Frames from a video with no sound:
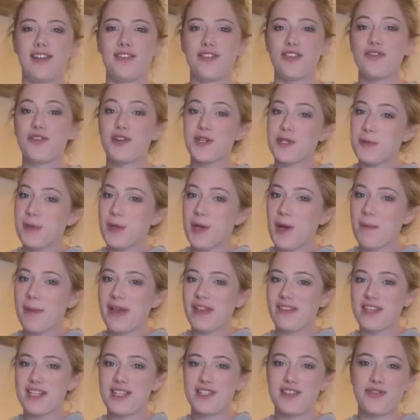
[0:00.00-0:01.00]
The first book on my
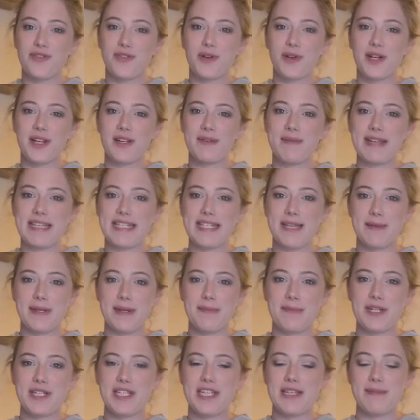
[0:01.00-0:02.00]
list for my
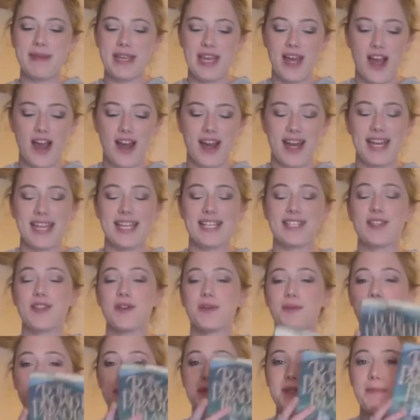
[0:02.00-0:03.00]
September TBR is
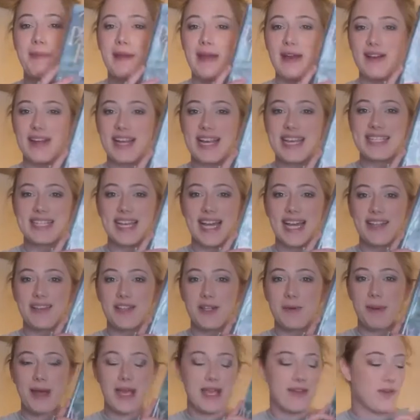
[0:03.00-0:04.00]
The Road to Paradise
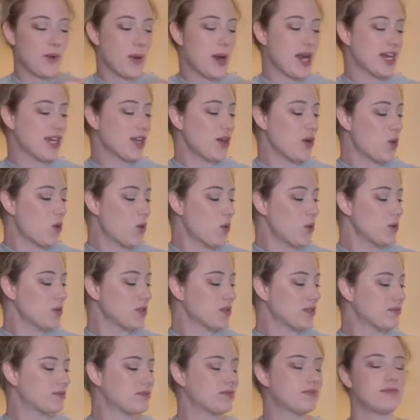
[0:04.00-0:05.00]
Island by Veronica Holt.
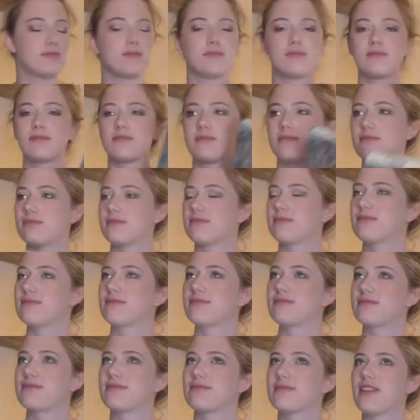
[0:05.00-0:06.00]

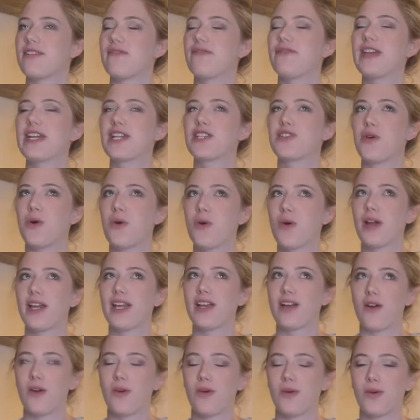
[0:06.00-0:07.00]

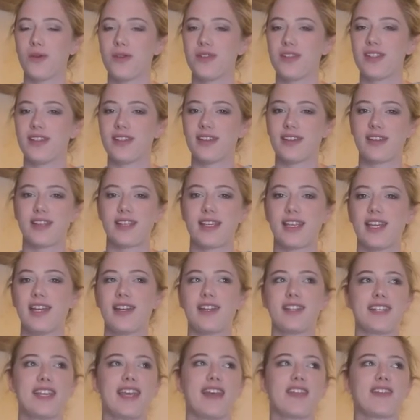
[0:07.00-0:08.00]
Victoria Holt. Get
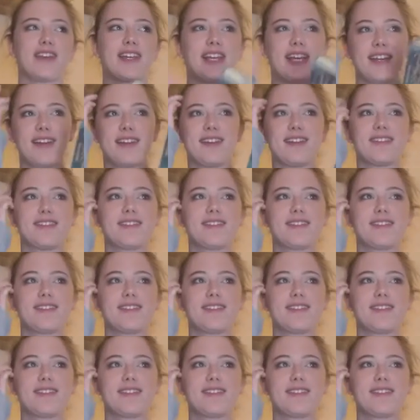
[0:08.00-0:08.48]
it together, Hannah.